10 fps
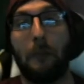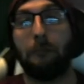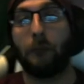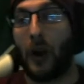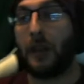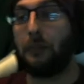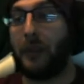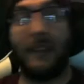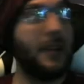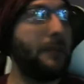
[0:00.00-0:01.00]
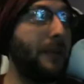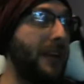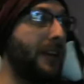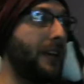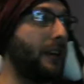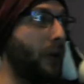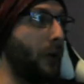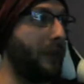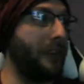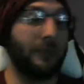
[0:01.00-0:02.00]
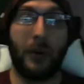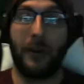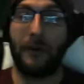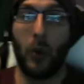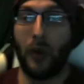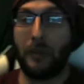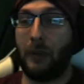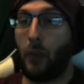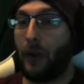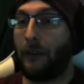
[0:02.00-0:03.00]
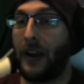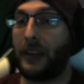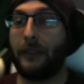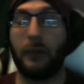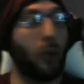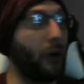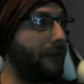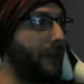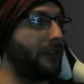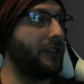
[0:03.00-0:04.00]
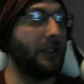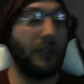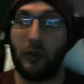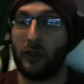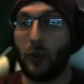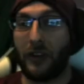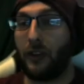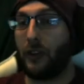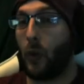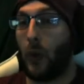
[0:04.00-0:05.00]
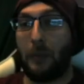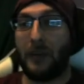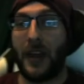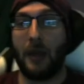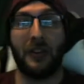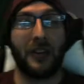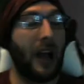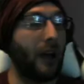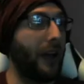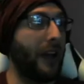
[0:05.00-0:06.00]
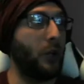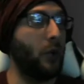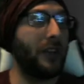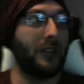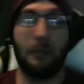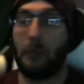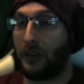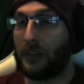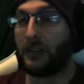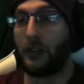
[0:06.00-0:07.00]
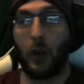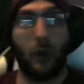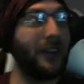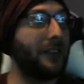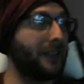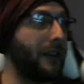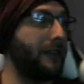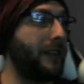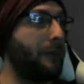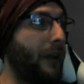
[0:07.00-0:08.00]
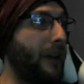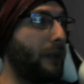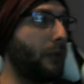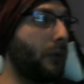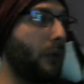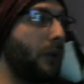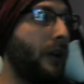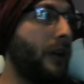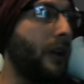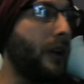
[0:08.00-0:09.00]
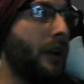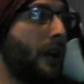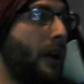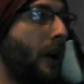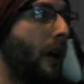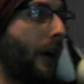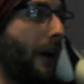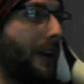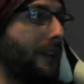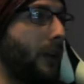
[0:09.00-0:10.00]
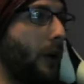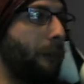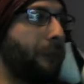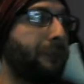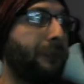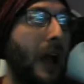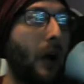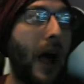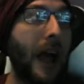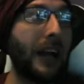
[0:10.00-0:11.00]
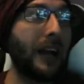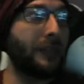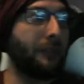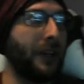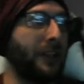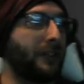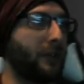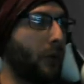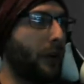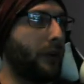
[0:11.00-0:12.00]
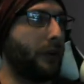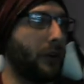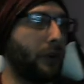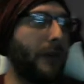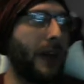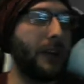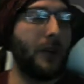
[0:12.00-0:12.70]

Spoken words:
running PvP here doing this, but if you want to be more effective and more efficient, you switch the weapon damage out and you get the Mundus Stone instead of the Impenit rule. Alright, so now I got a springing sword. Critical value